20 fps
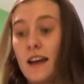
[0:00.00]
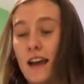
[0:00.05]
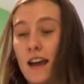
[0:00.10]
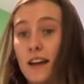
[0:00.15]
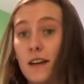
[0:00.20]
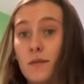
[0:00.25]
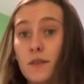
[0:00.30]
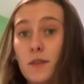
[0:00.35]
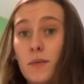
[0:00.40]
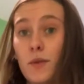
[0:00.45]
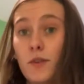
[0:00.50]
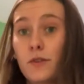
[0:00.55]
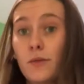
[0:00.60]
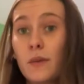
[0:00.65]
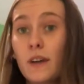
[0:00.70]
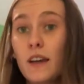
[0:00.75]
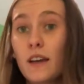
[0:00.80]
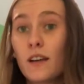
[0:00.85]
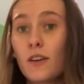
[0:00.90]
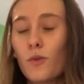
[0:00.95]
I'm supposed to
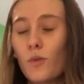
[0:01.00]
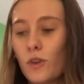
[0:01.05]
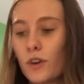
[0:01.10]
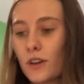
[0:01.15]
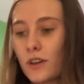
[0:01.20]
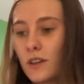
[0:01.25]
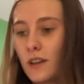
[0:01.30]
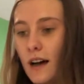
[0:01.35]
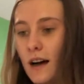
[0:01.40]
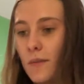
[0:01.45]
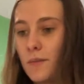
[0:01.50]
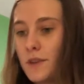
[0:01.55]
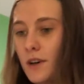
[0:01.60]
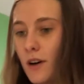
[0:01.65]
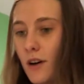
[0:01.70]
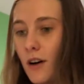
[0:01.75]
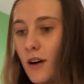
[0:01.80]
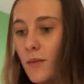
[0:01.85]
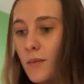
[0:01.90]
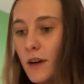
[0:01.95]
be getting a work
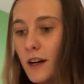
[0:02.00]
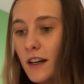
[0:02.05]
laptop.